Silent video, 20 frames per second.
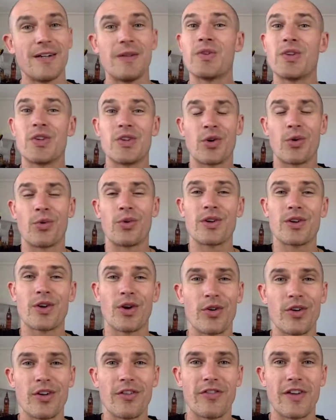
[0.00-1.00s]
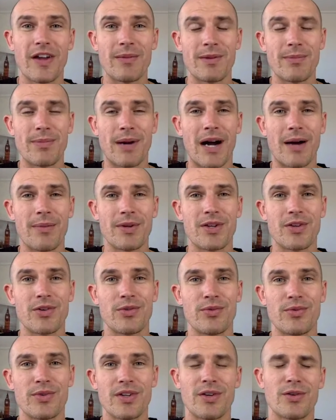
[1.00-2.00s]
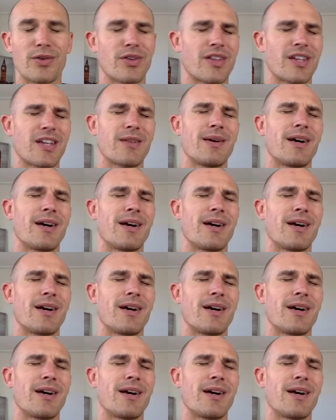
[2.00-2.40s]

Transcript: You don't want to go to your family barbecue. You think